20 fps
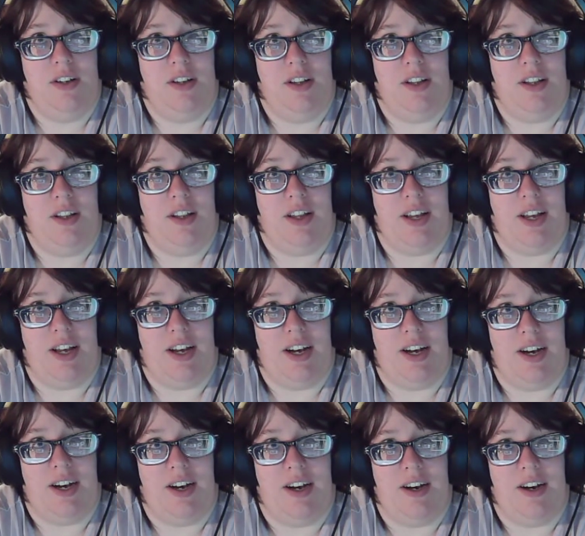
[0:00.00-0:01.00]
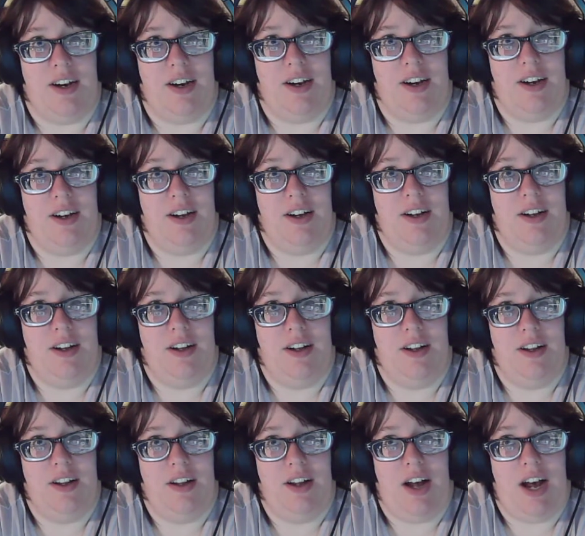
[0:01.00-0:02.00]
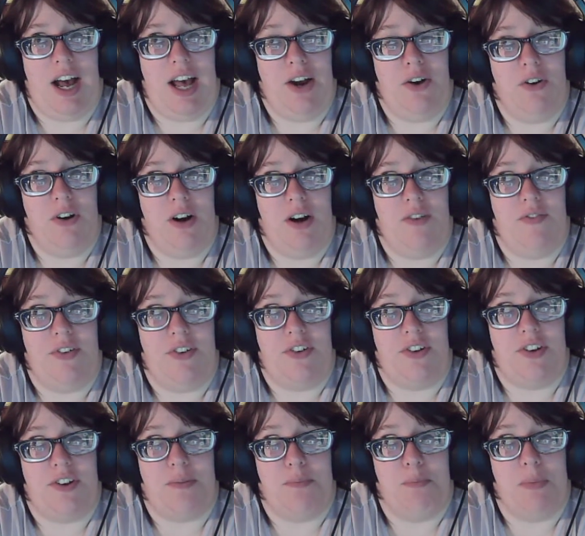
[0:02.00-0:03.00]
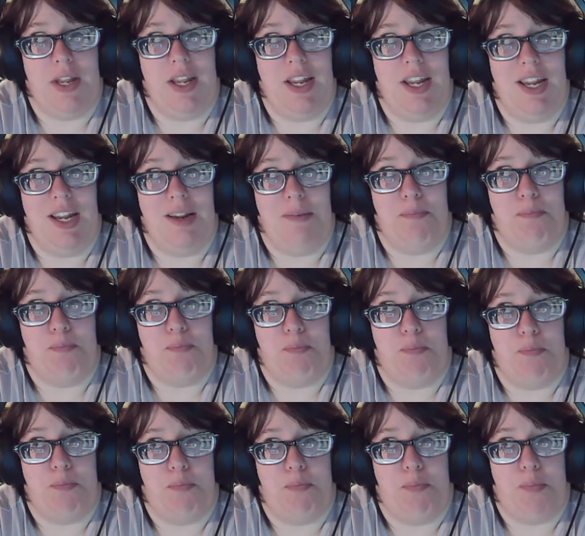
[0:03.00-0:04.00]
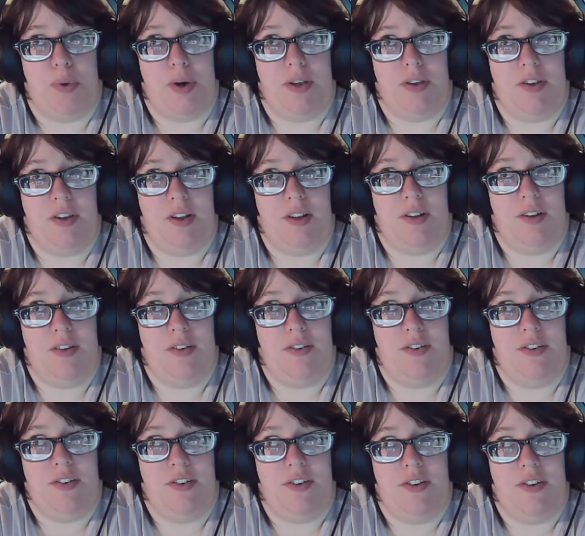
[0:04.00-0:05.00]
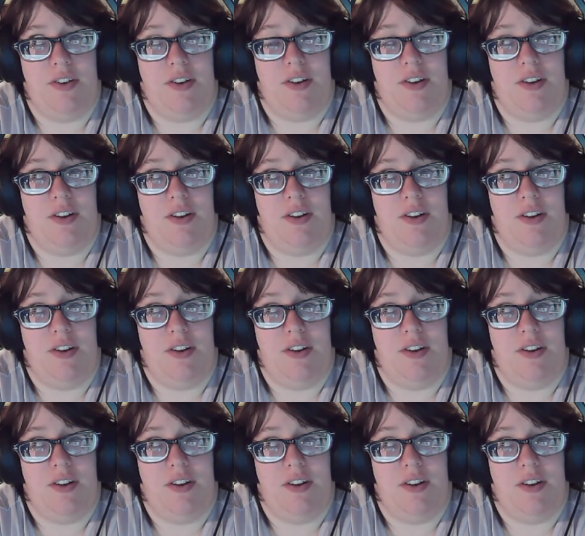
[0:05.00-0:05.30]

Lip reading: yeah. I don't know if it's just me, but does